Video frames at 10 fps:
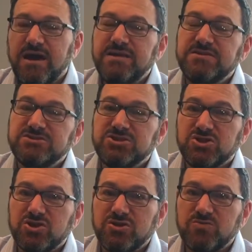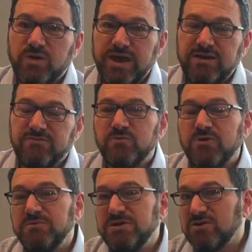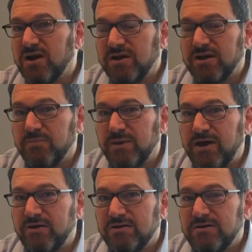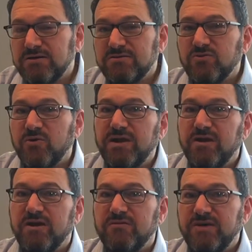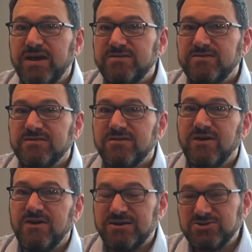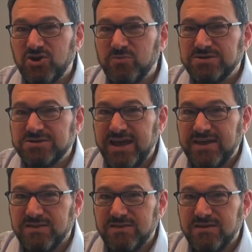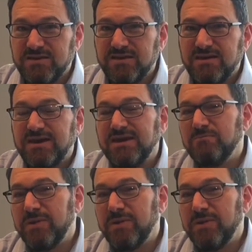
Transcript: In this 3rd wave that we're going to be talking about during our event on October 10th in